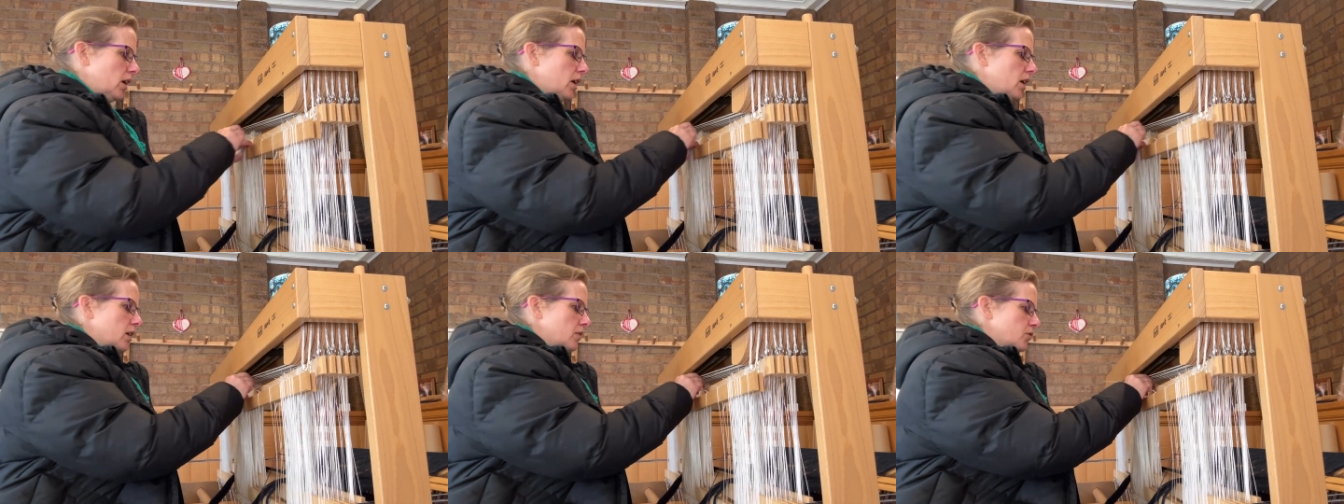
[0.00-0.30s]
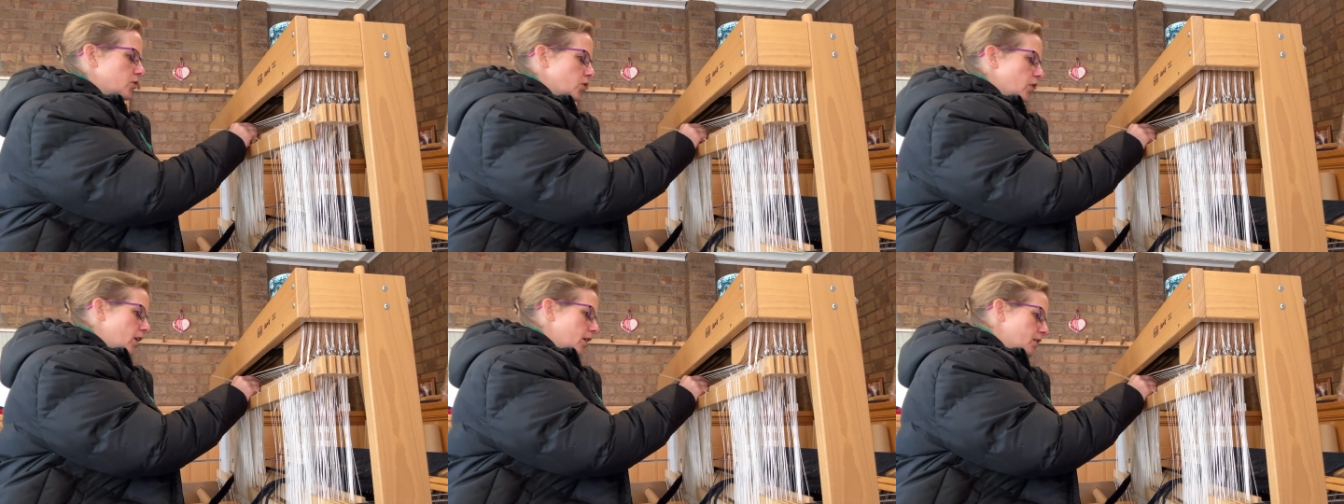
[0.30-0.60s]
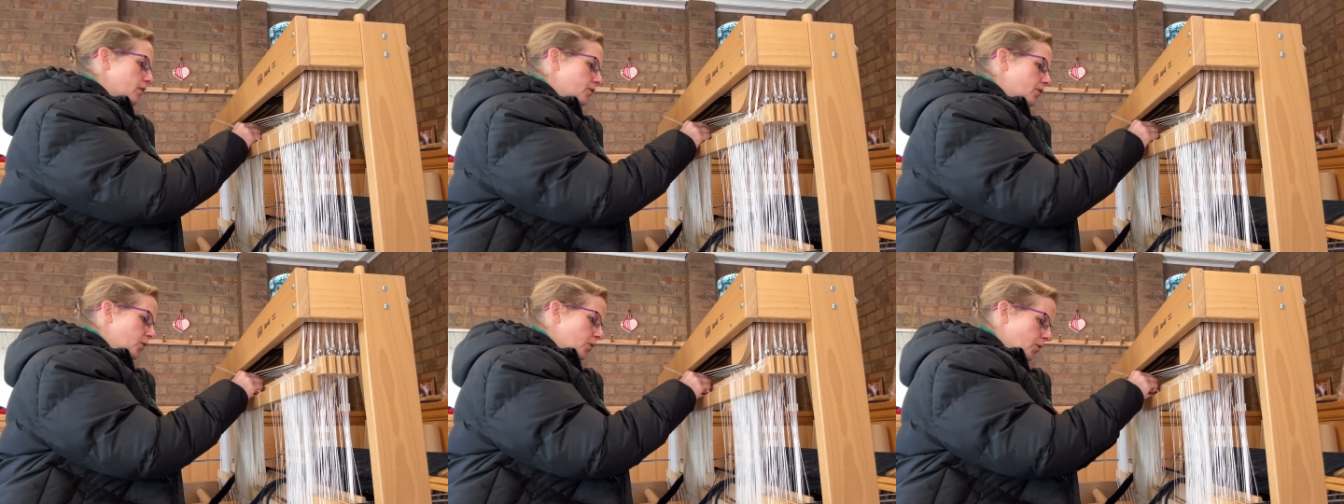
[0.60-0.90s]
I've
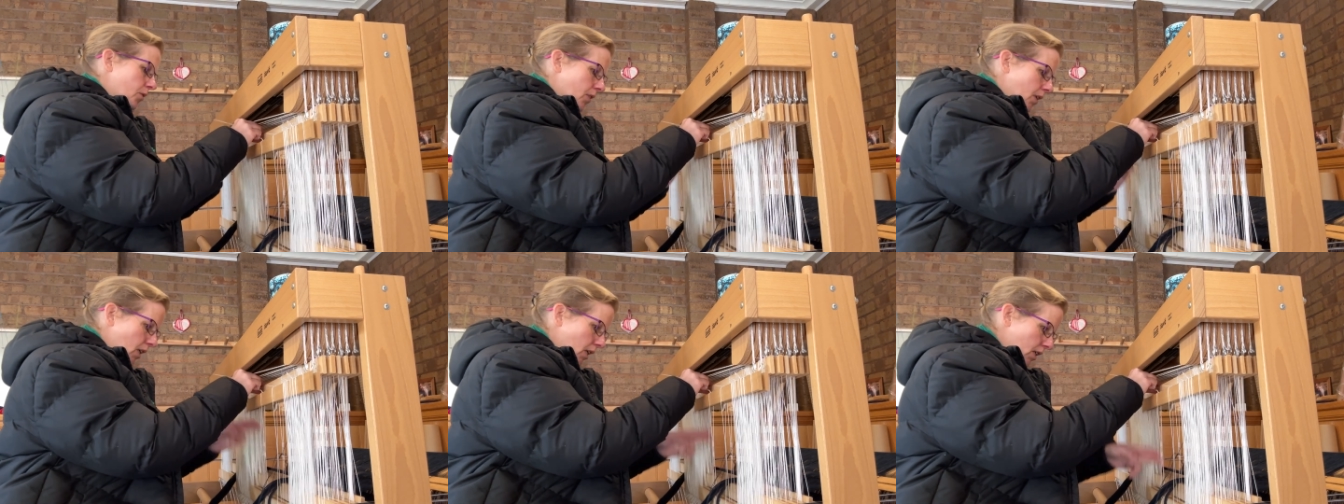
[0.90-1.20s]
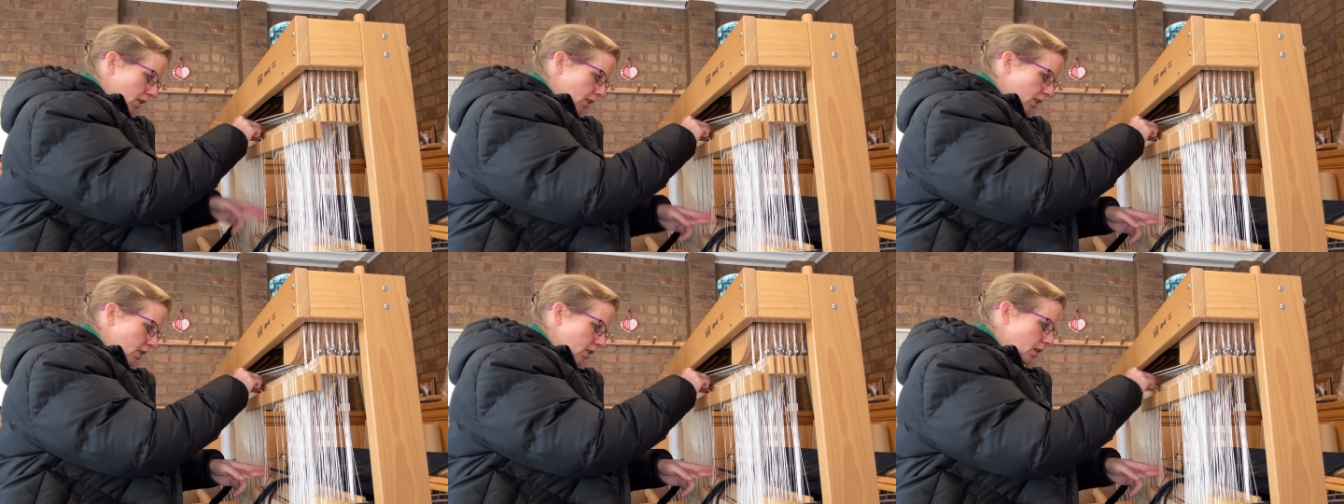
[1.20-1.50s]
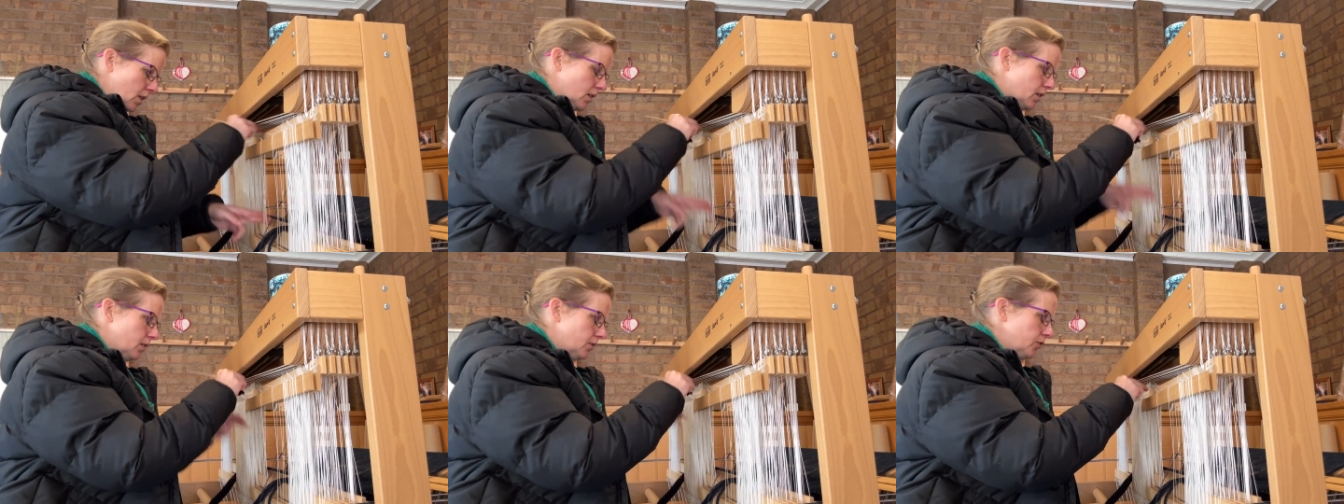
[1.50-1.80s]
tried a
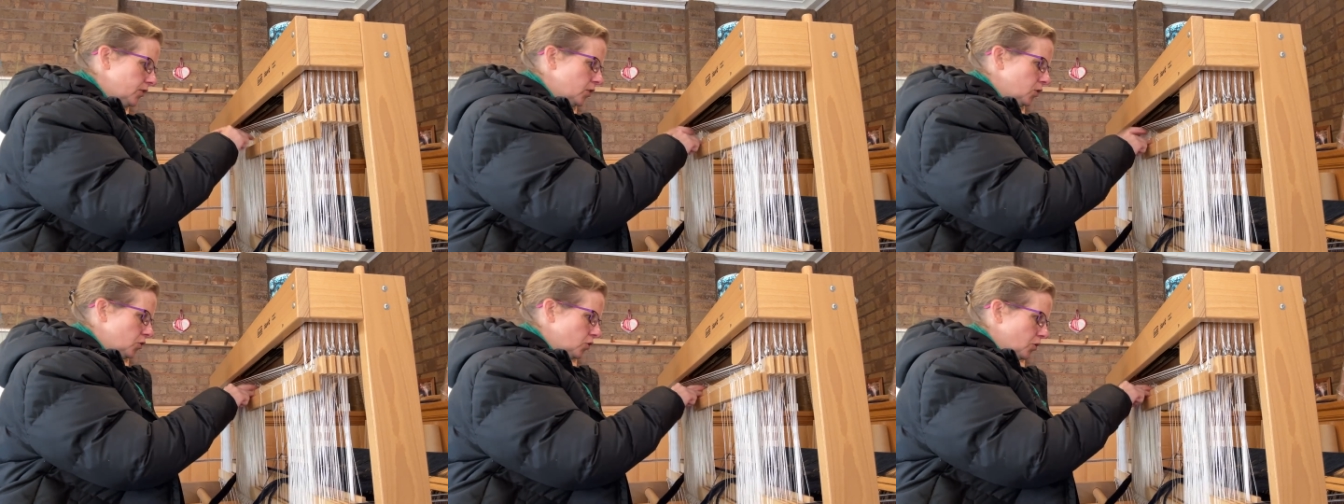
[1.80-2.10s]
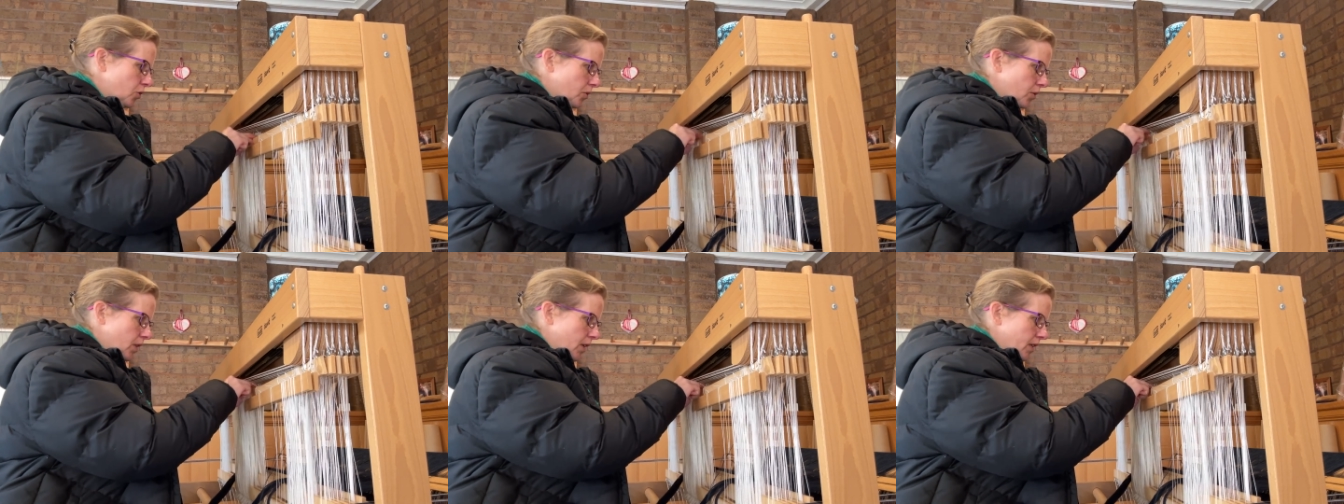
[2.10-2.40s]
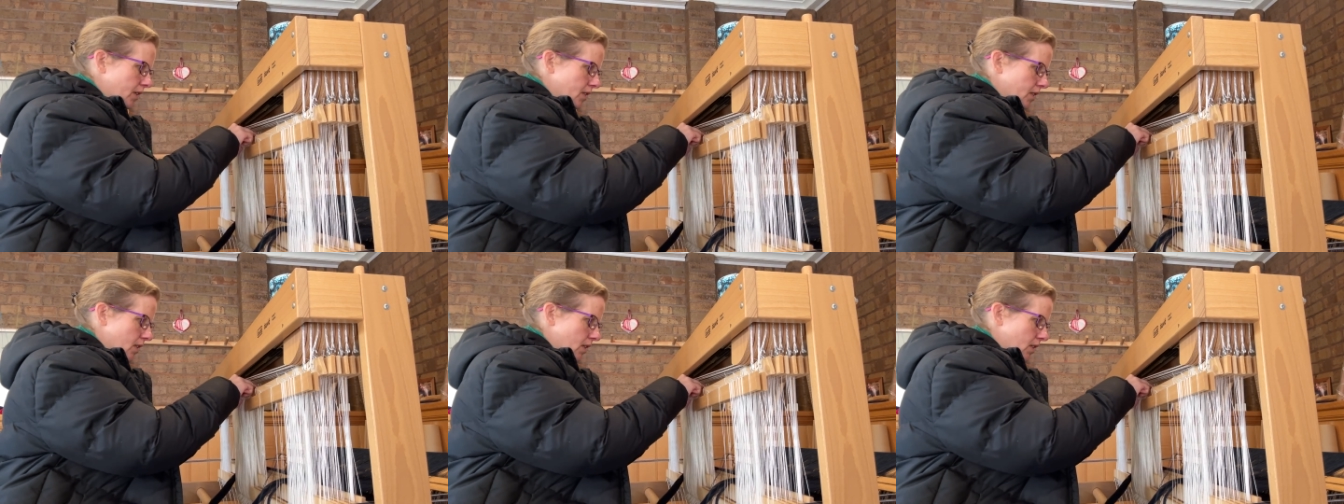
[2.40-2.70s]
few new
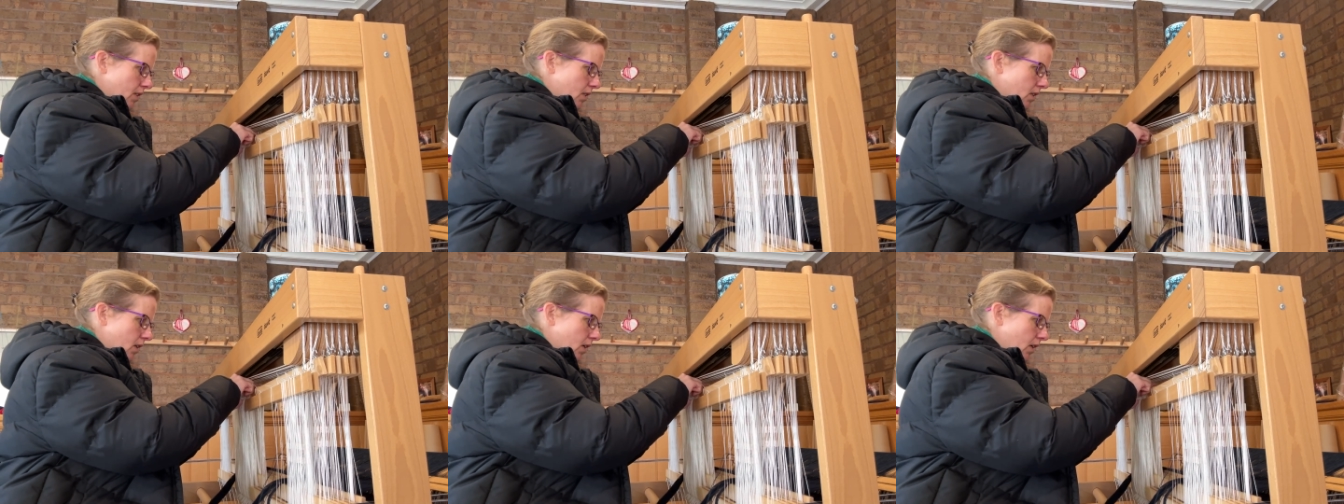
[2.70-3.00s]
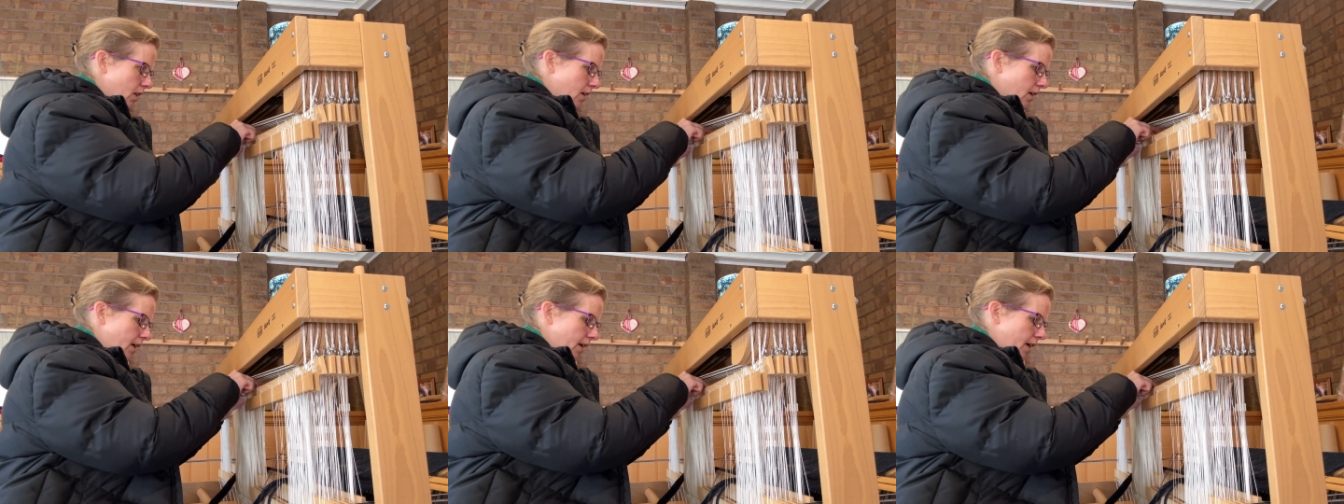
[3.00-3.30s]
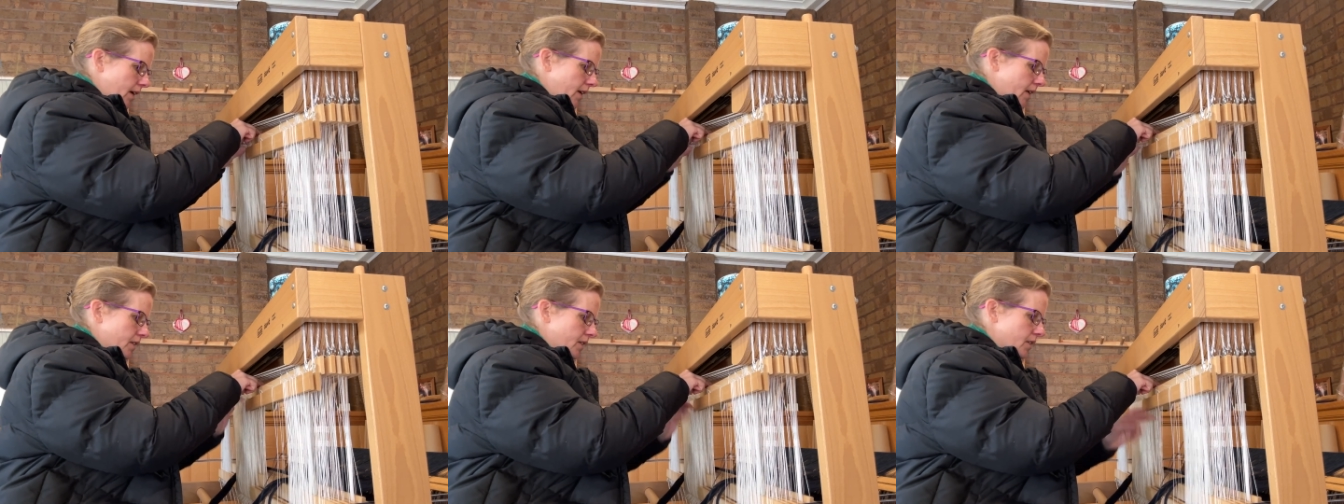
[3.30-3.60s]
things this year,
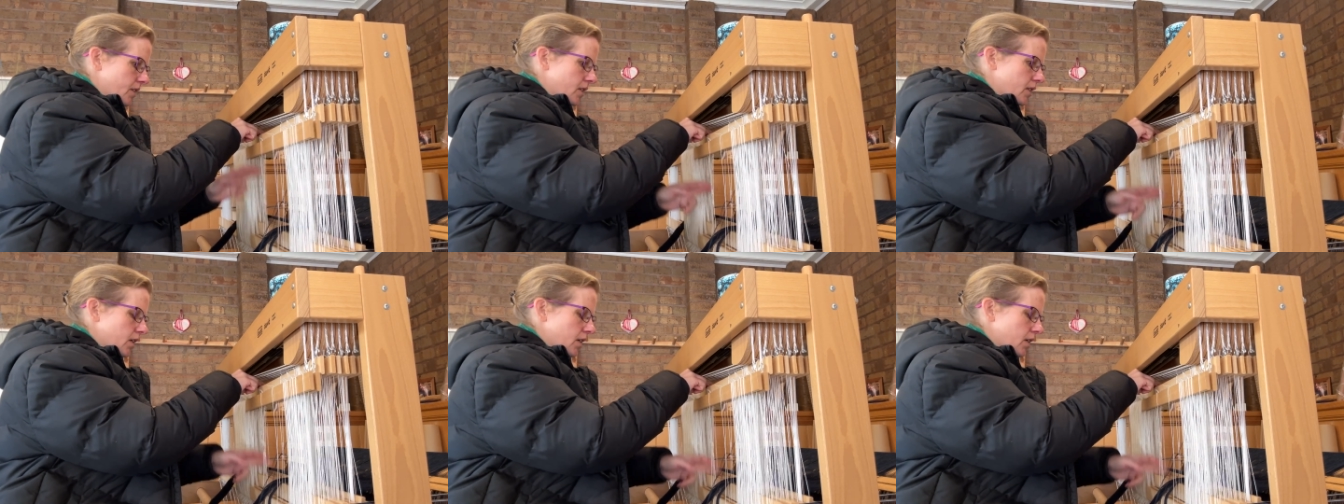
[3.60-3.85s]
and